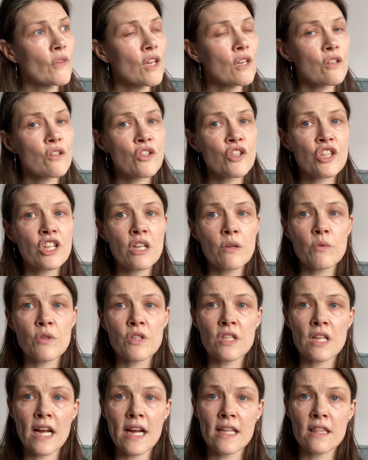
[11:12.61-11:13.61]
she was
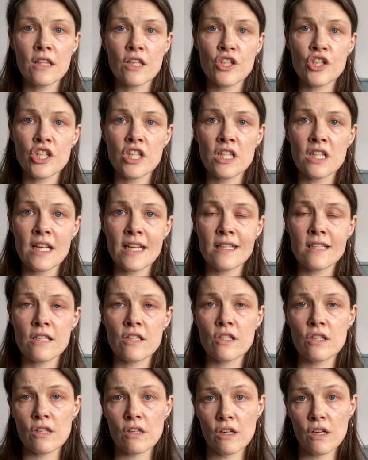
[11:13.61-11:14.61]
saying that she
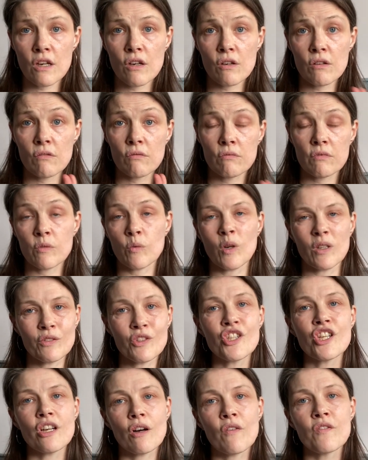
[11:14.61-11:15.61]
knits, well,
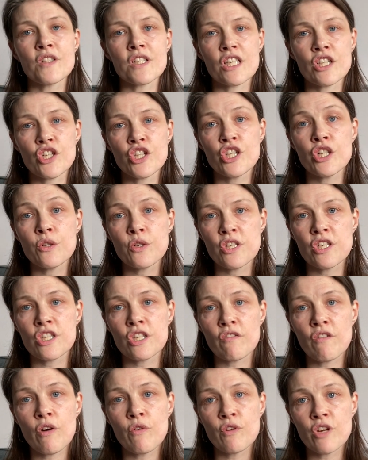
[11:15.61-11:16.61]
she uses
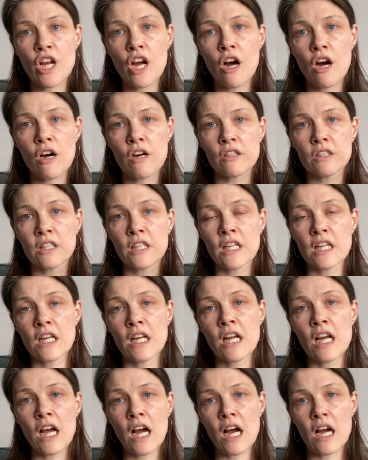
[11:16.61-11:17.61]
her own yarn,
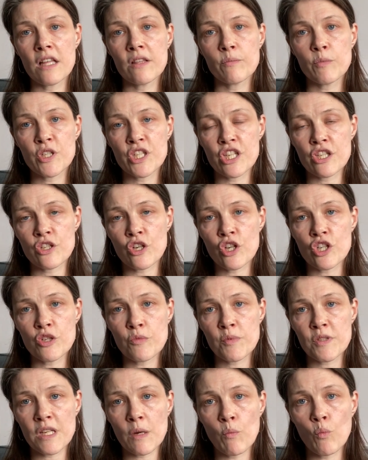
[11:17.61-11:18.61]
and which is
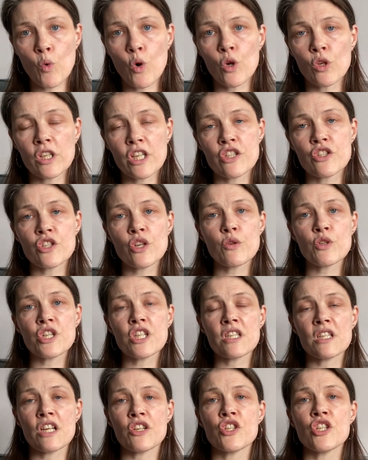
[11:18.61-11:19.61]
100% wool, and so she
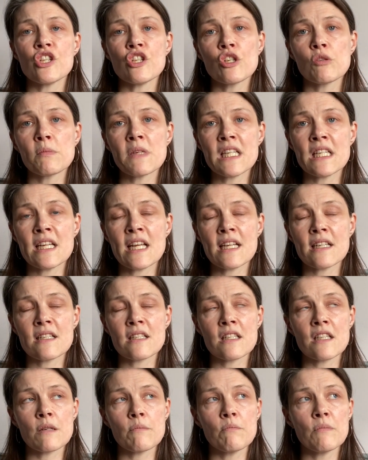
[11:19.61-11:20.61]
says she normally knits
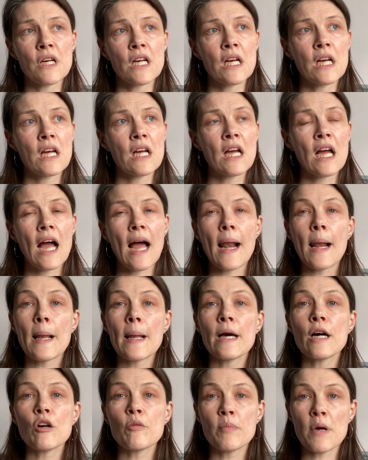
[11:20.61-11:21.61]
them a
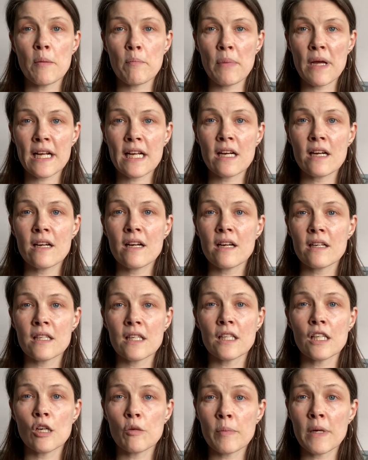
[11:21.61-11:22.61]
little bit bigger and a
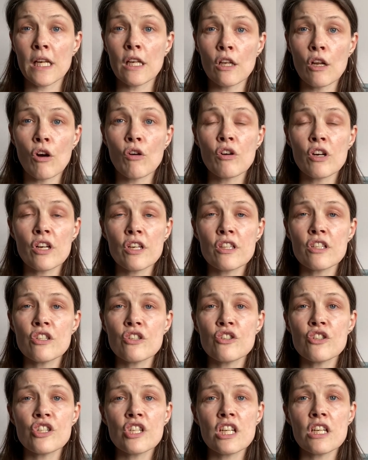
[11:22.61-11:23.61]
little bit longer than
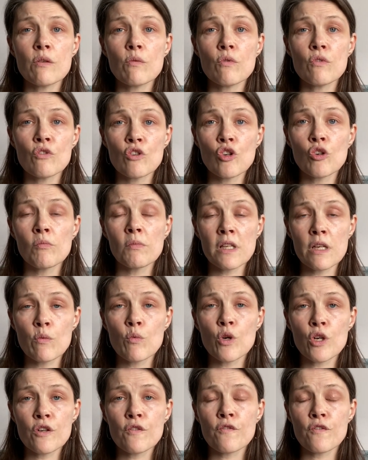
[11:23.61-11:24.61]
she normally
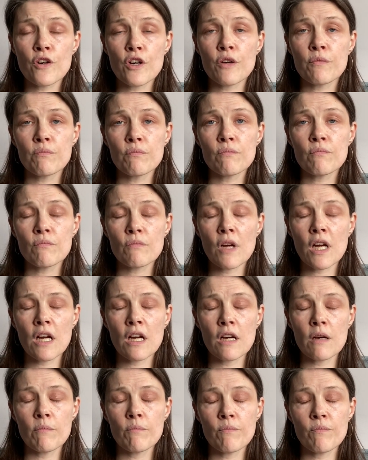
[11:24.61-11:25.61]
would for
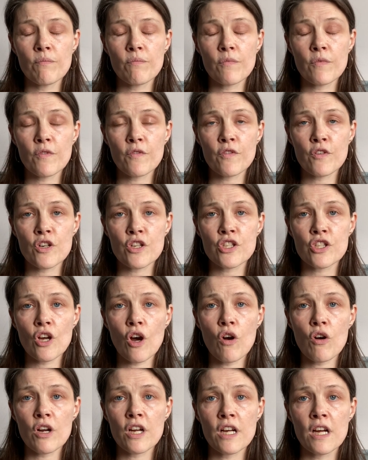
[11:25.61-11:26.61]
a
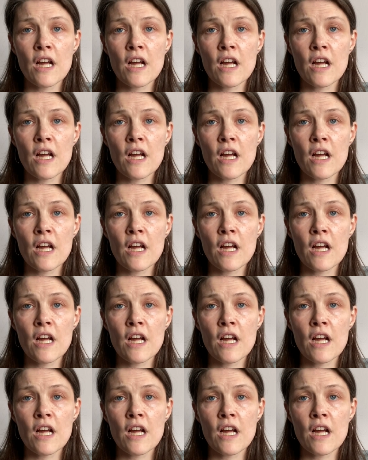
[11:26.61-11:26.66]
sock,